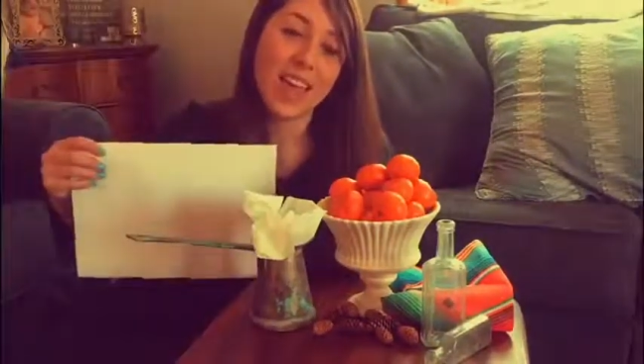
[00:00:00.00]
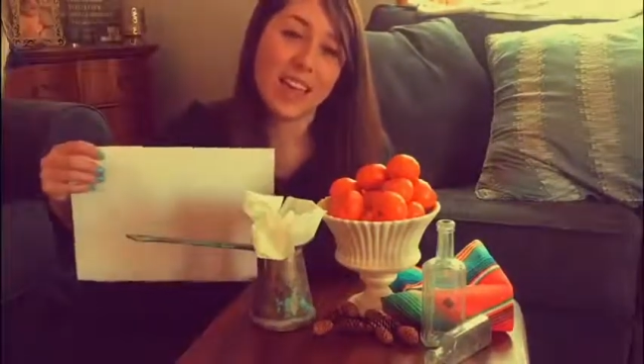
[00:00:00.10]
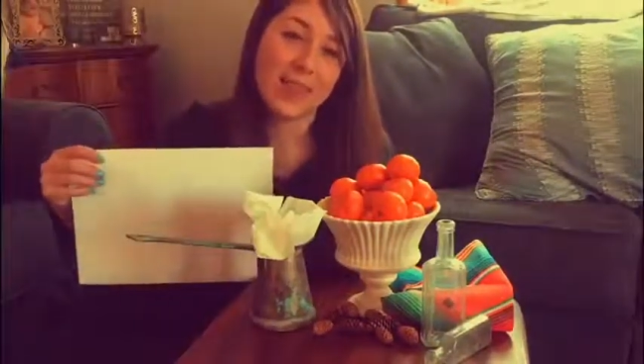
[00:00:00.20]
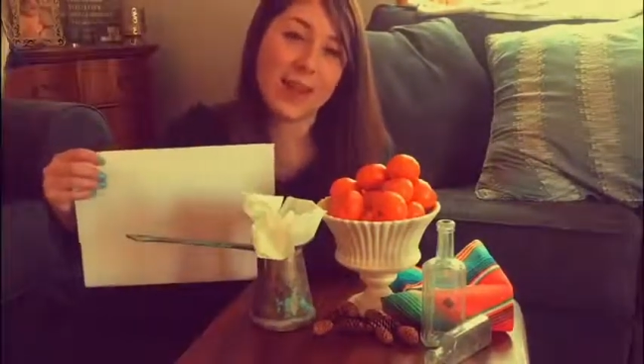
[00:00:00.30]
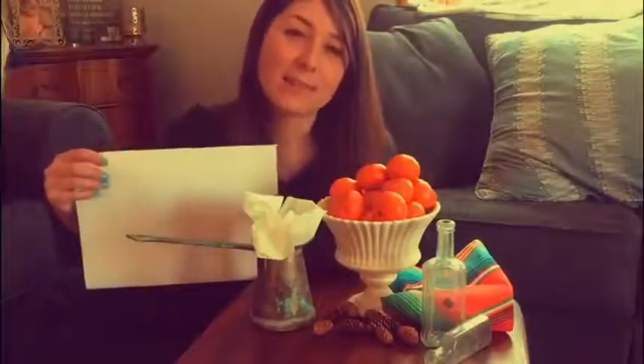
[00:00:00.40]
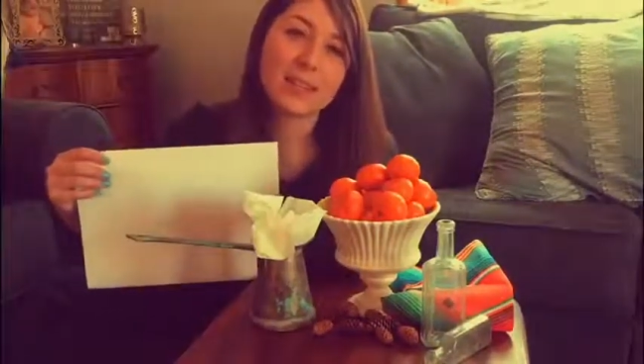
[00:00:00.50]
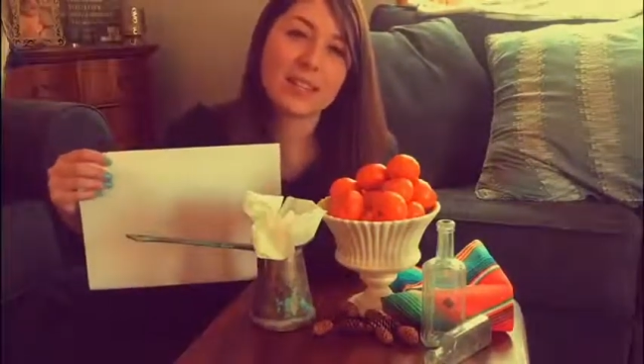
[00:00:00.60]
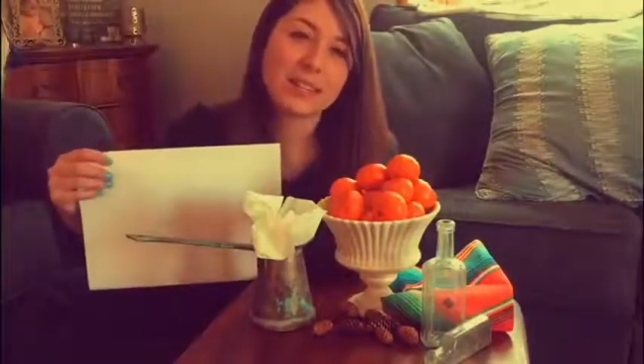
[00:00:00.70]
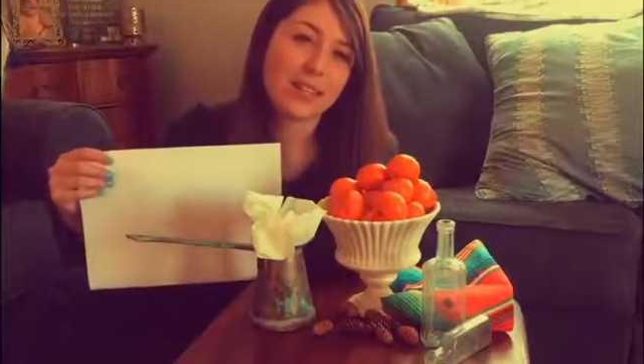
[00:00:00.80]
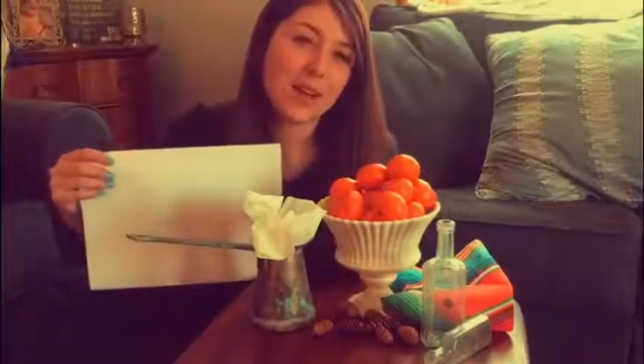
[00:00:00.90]
And that
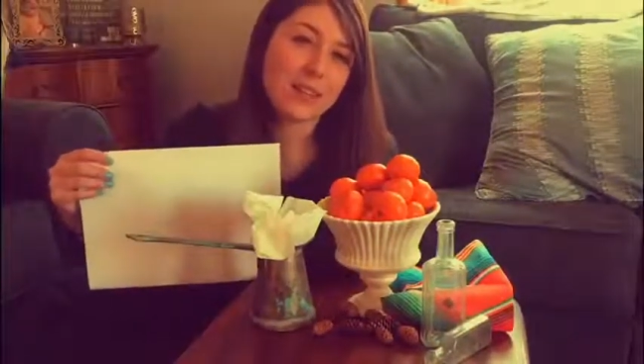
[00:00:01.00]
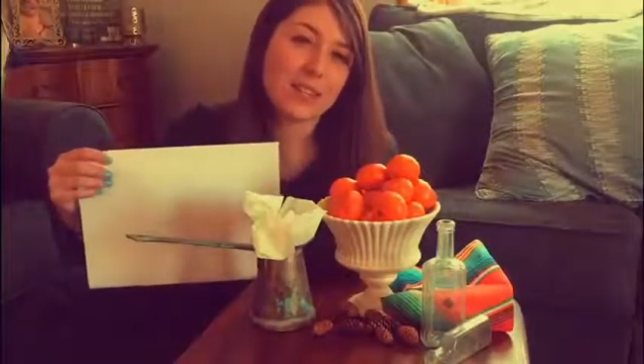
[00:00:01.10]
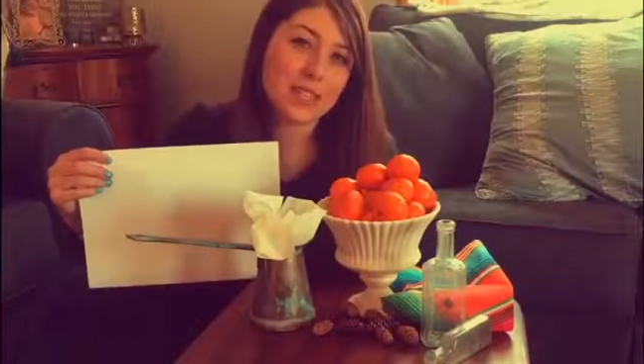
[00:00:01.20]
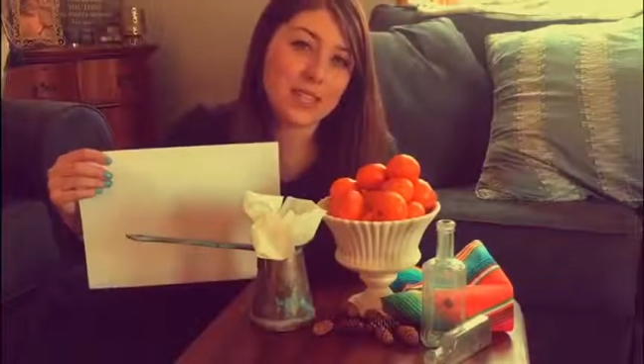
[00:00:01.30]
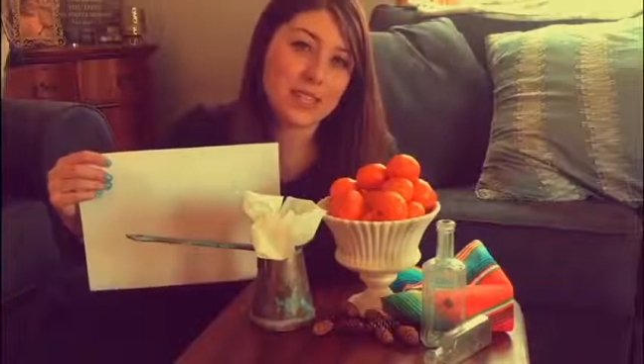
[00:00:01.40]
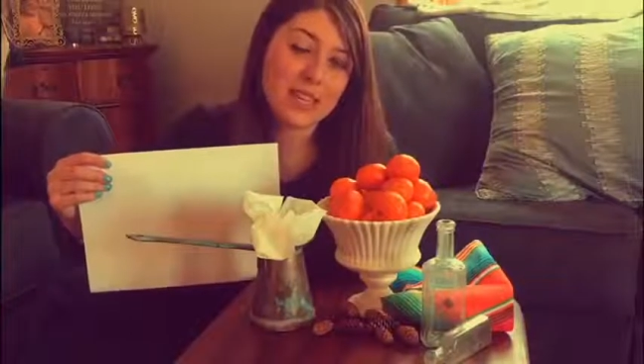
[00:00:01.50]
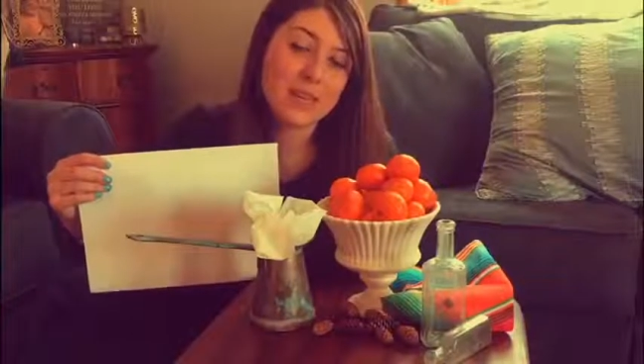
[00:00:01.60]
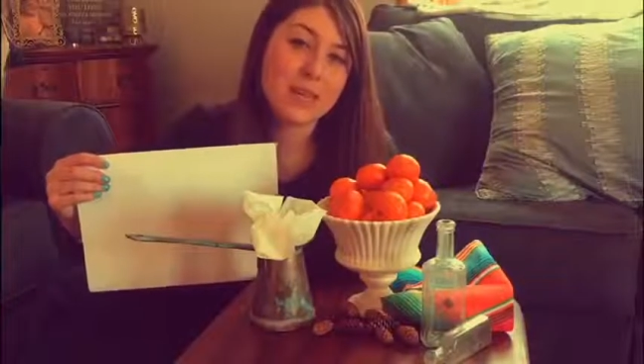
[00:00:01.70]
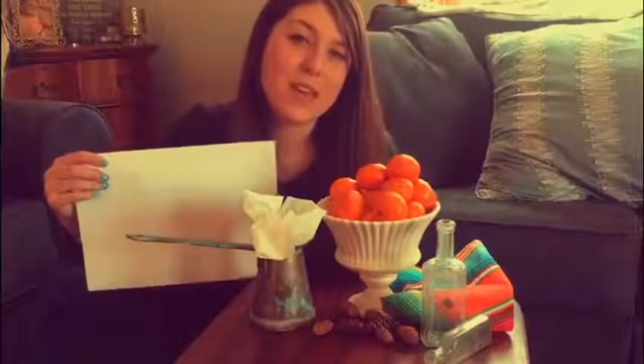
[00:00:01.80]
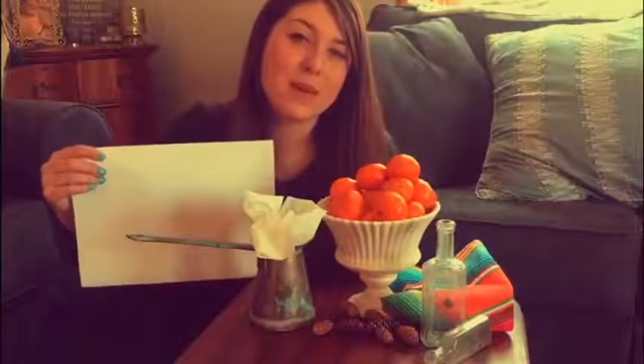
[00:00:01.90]
might sound
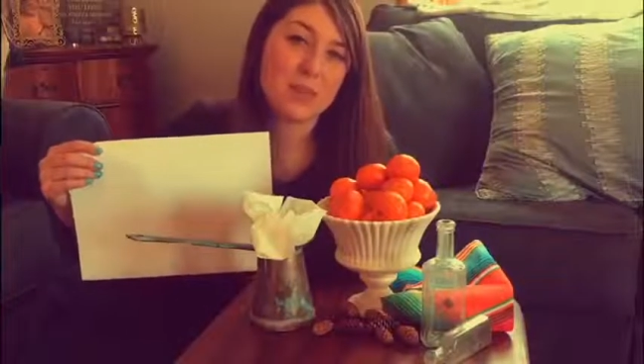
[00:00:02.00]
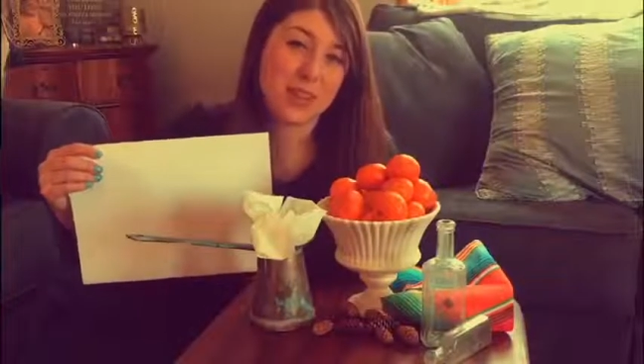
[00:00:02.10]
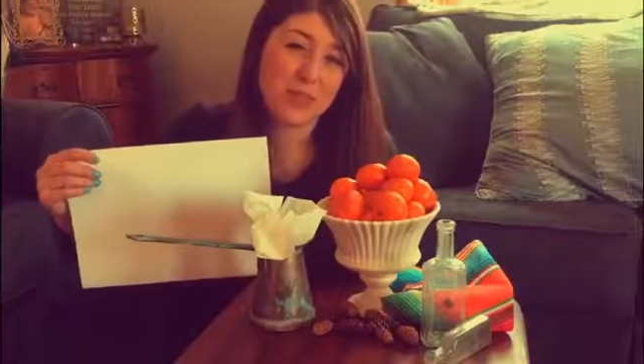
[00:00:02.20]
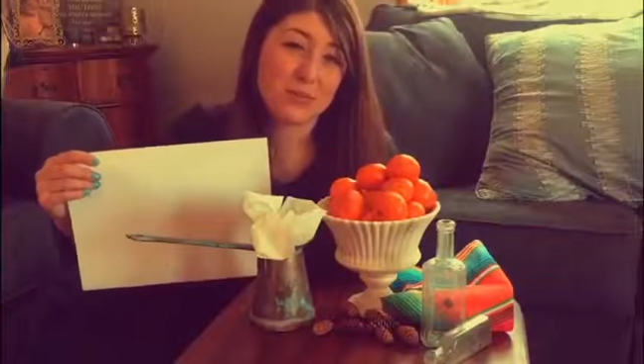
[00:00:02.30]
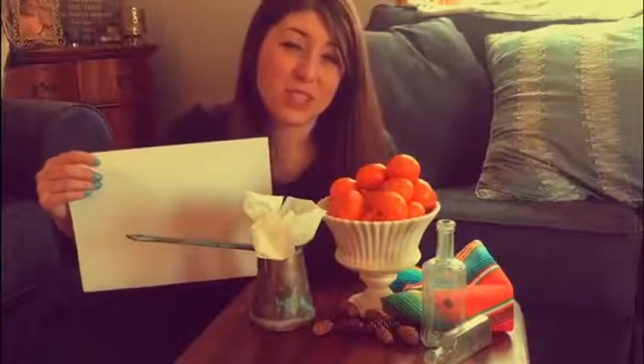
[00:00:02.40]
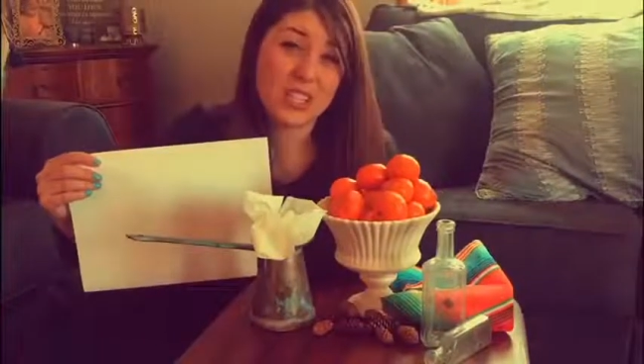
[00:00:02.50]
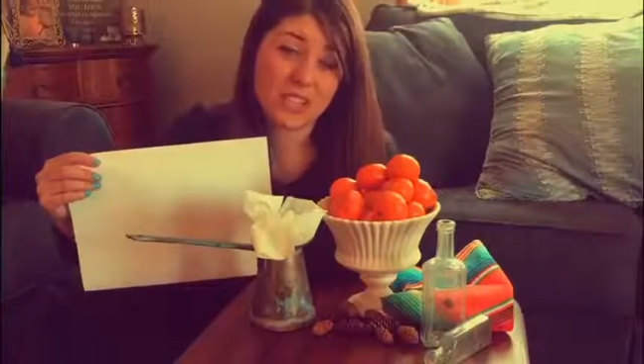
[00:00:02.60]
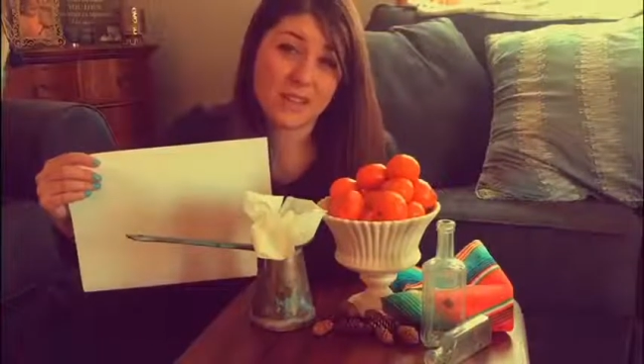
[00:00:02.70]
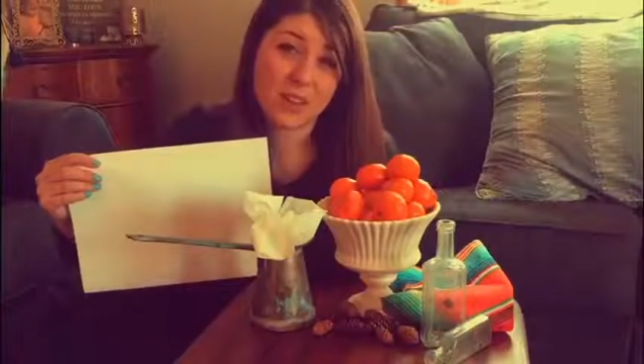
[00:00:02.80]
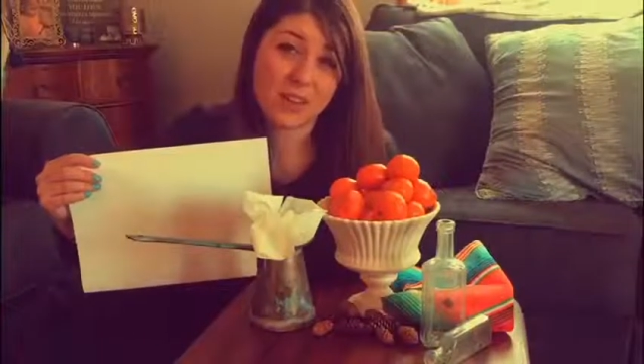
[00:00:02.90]
easy, but it's really
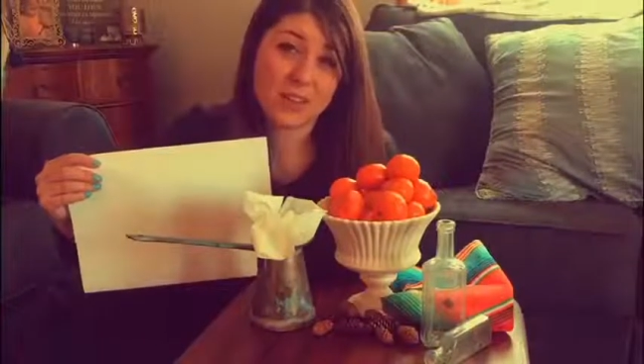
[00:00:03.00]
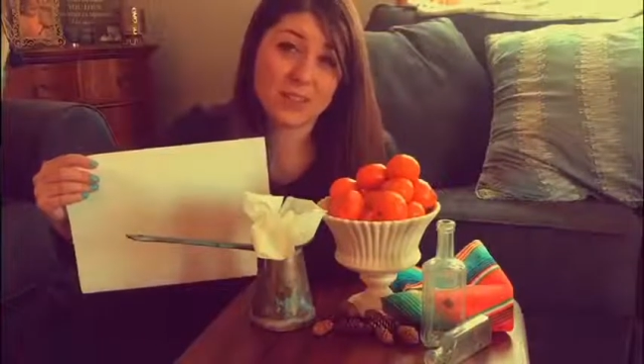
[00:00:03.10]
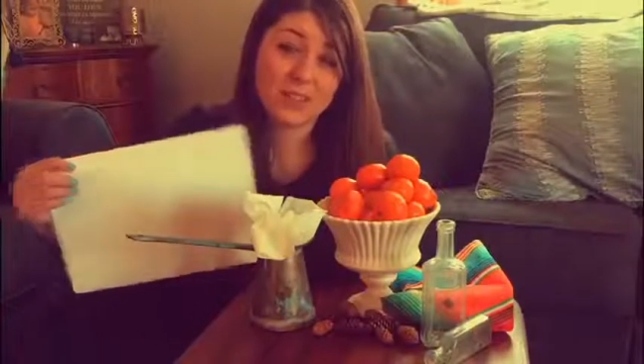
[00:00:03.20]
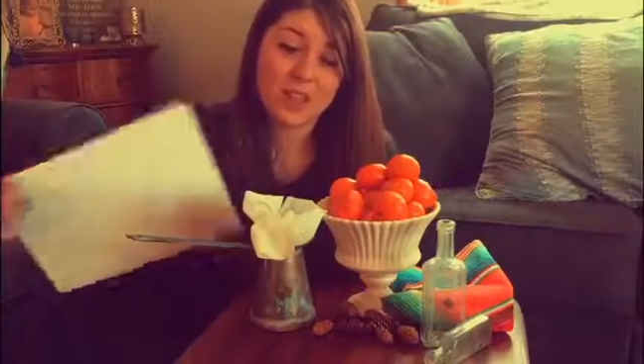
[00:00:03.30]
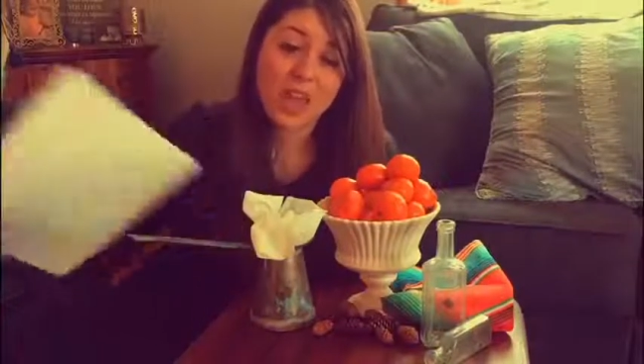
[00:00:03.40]
difficult.